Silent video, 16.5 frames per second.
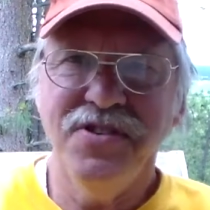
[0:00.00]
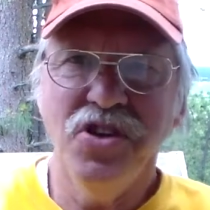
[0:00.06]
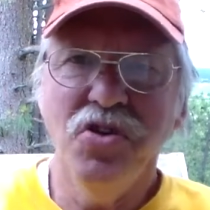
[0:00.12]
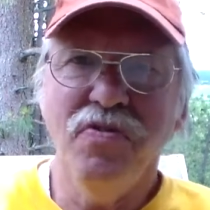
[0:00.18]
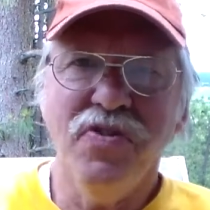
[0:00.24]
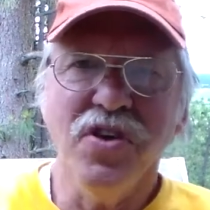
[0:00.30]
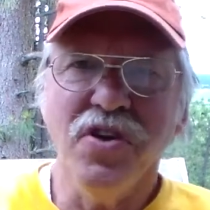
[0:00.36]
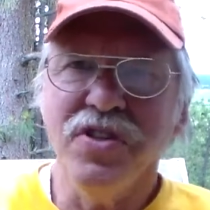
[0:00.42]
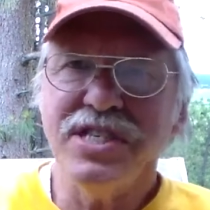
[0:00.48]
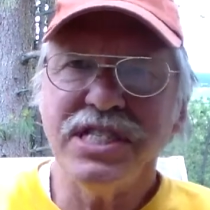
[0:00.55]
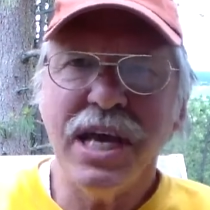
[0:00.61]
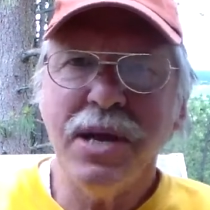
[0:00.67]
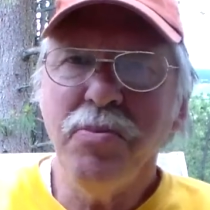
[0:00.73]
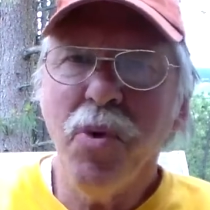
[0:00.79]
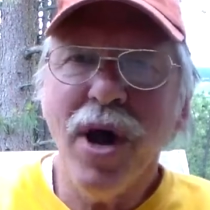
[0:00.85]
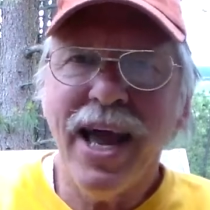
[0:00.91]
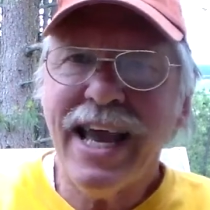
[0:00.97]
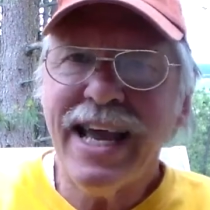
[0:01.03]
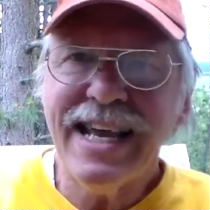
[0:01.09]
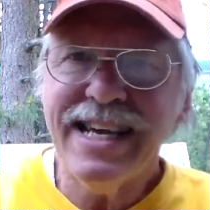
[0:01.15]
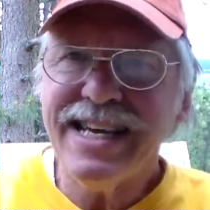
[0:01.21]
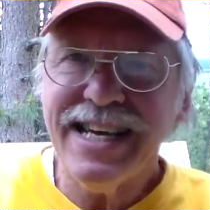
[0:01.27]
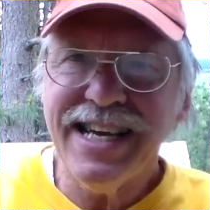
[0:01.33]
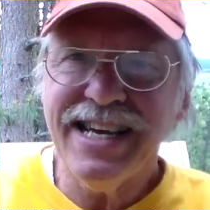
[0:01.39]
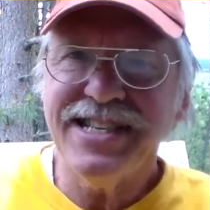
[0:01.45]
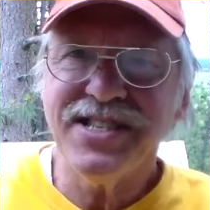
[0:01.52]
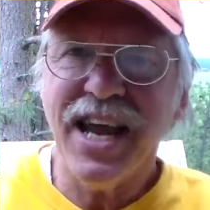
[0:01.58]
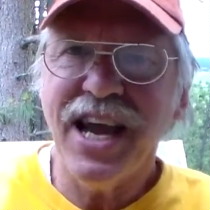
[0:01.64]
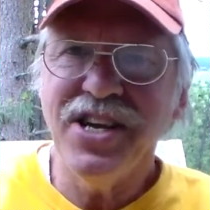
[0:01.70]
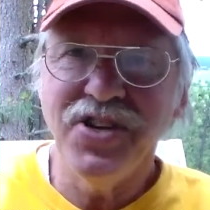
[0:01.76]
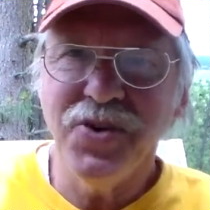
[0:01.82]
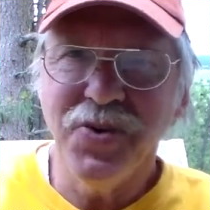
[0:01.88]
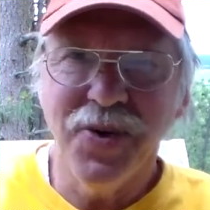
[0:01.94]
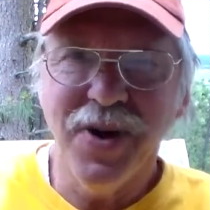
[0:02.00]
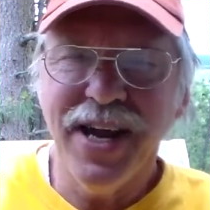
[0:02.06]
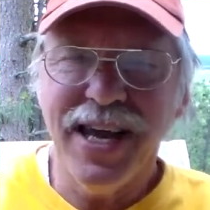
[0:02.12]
You feel the same way as I do,